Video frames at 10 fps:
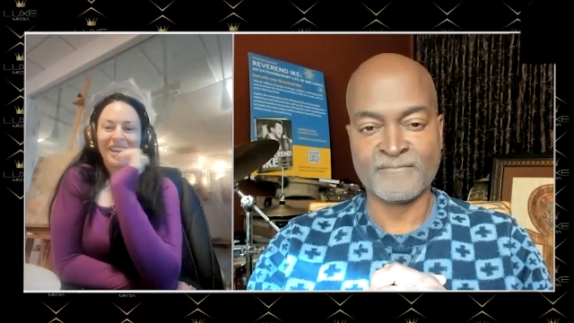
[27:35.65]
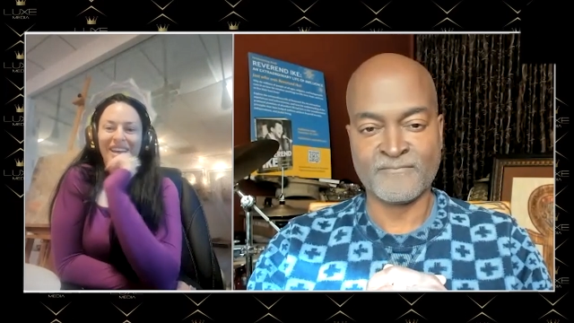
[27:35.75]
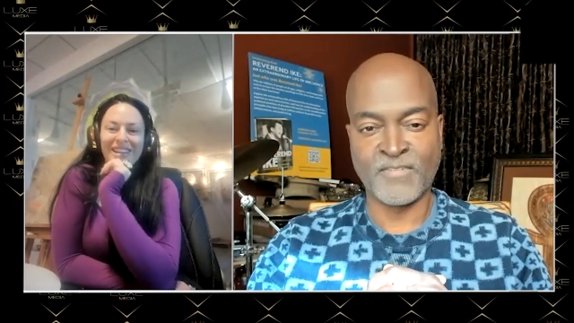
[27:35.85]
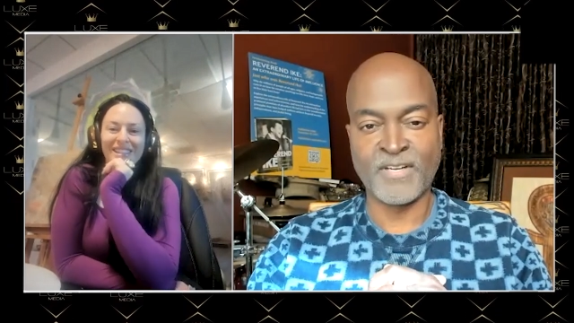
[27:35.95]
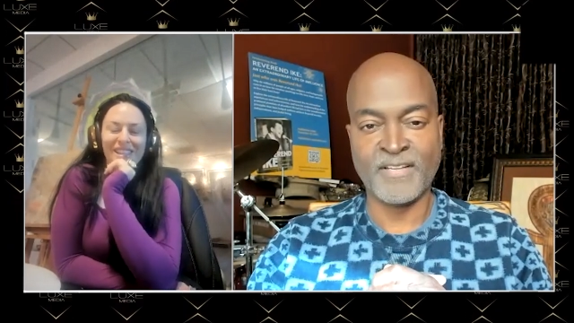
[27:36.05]
Speaker 1: and
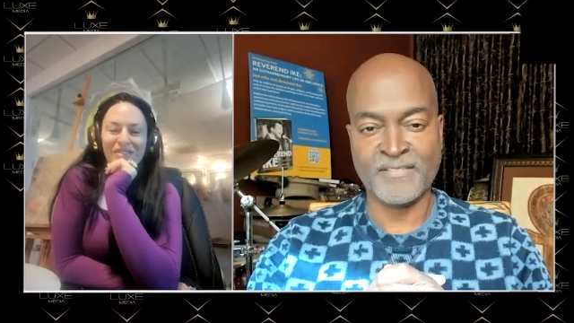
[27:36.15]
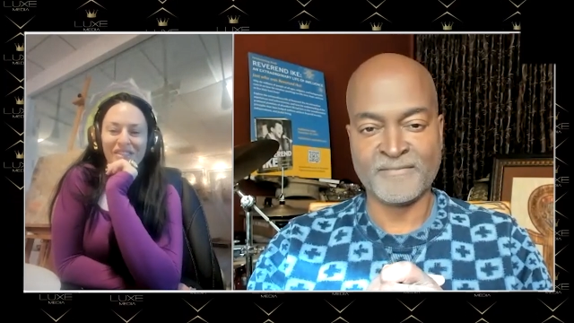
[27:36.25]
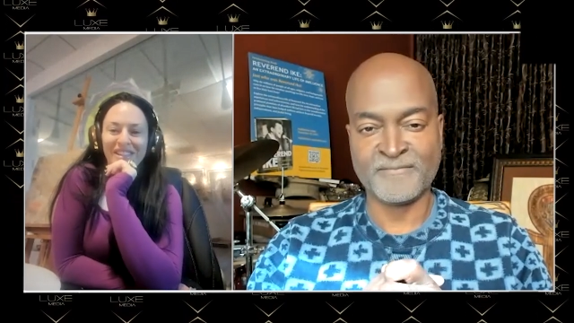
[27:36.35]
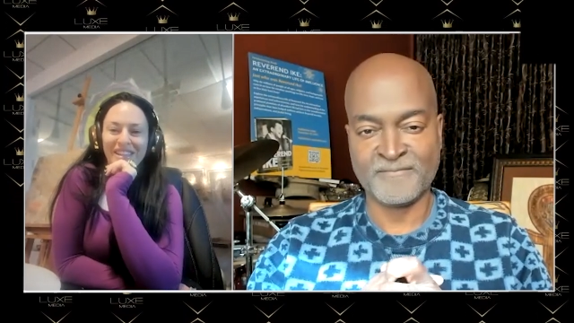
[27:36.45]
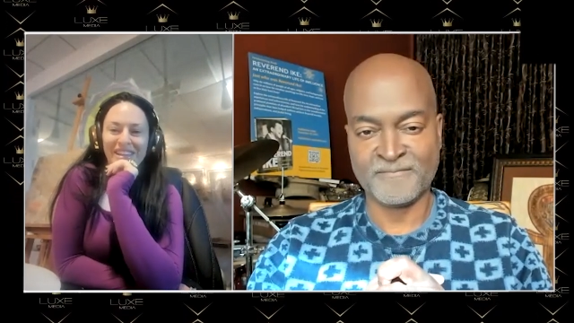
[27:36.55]
right. it's
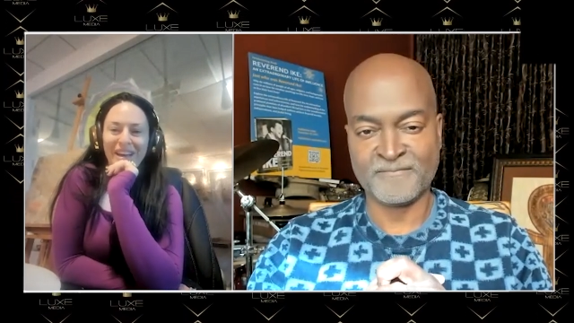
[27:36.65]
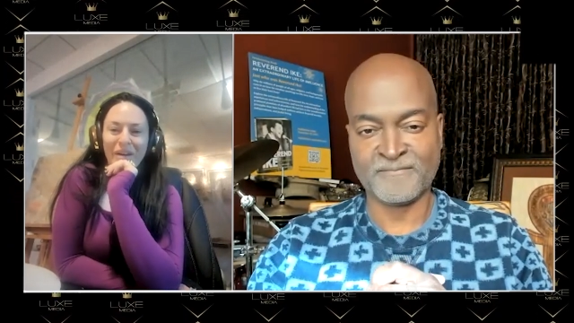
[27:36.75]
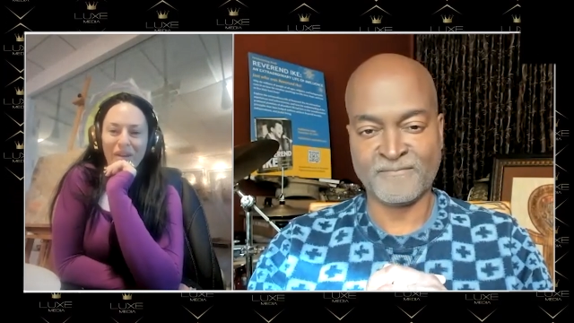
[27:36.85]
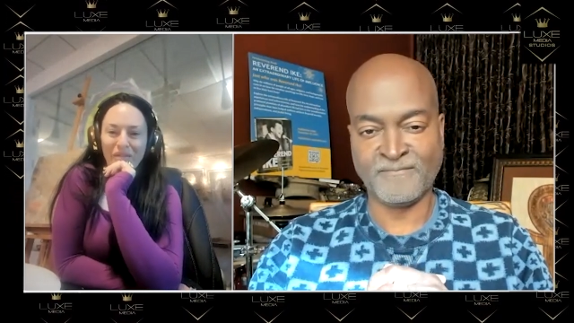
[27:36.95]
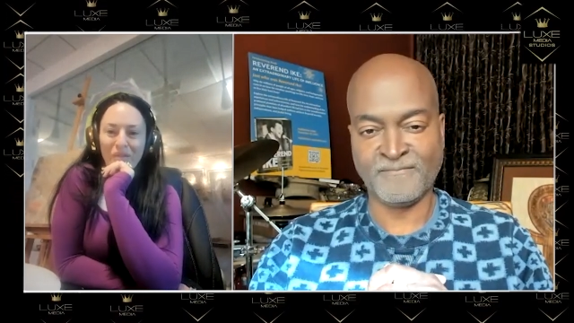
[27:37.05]
interesting how
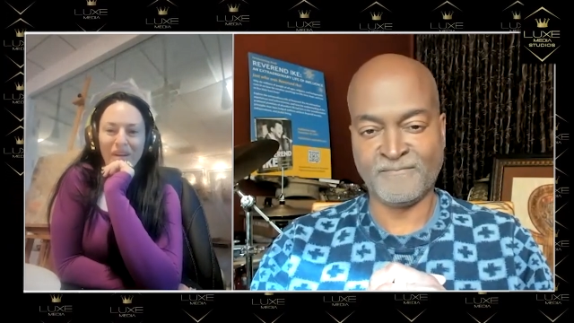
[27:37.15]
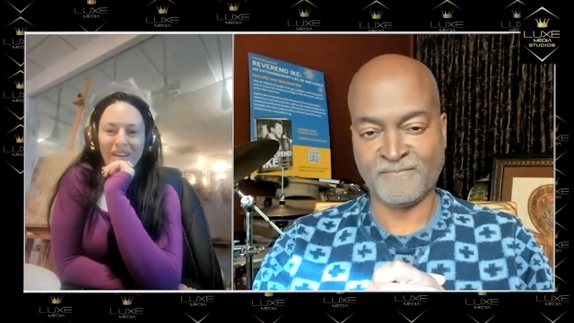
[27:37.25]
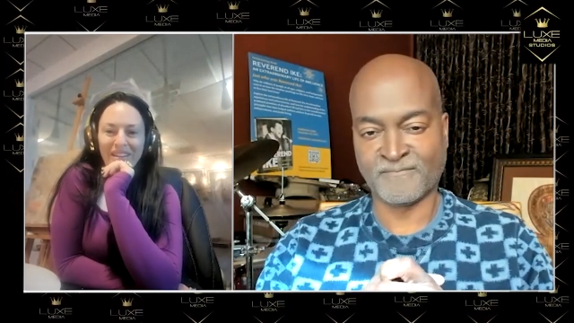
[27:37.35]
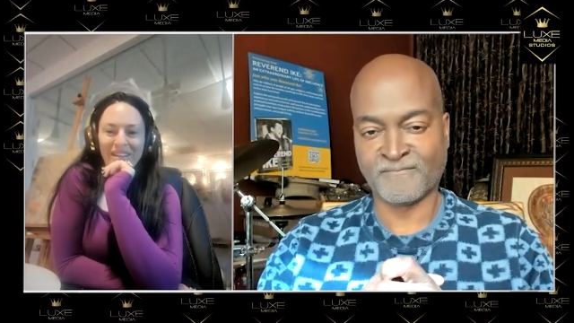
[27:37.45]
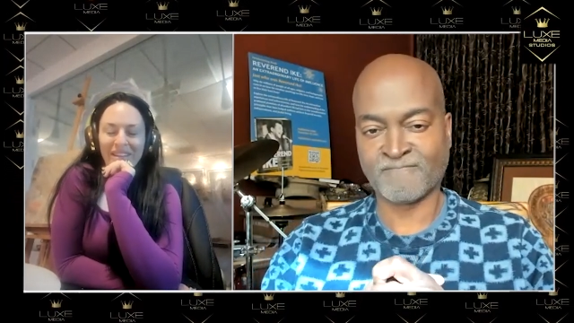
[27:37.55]
everyone